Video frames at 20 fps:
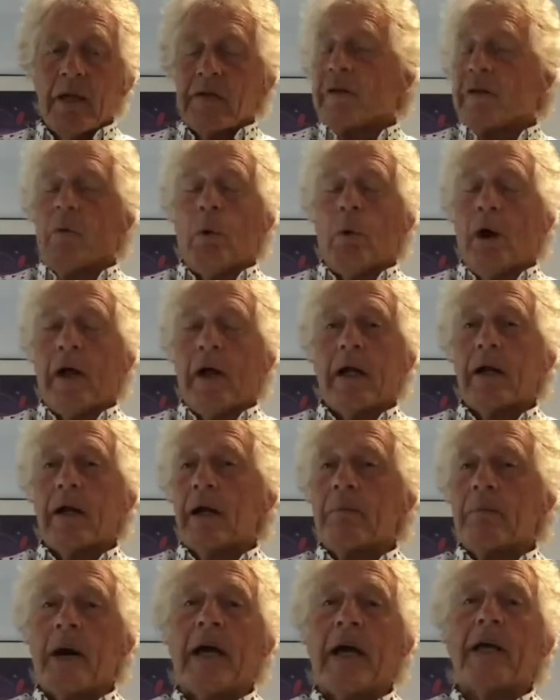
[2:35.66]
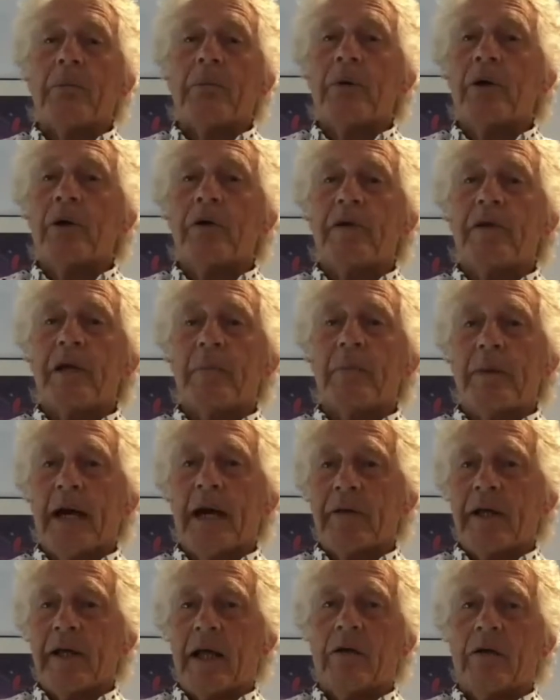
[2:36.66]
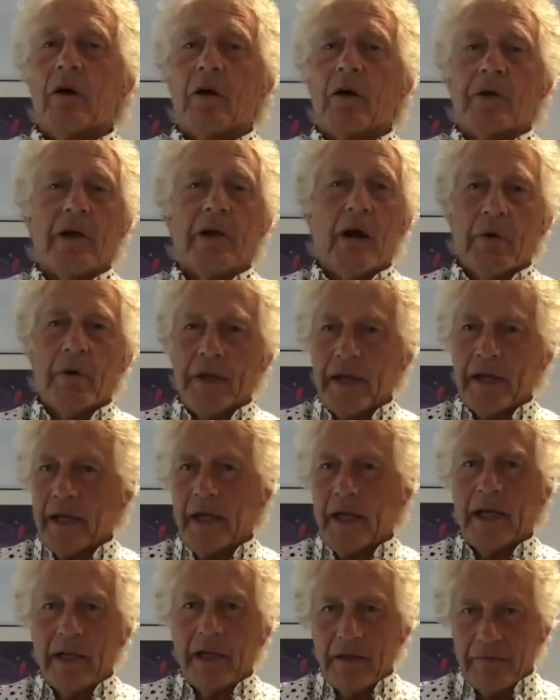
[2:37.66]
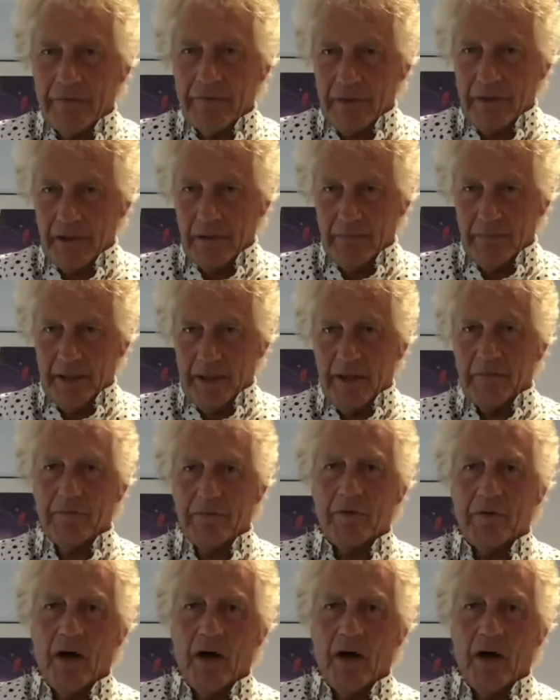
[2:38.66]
So why don't I make a movie about that, not knowing anything about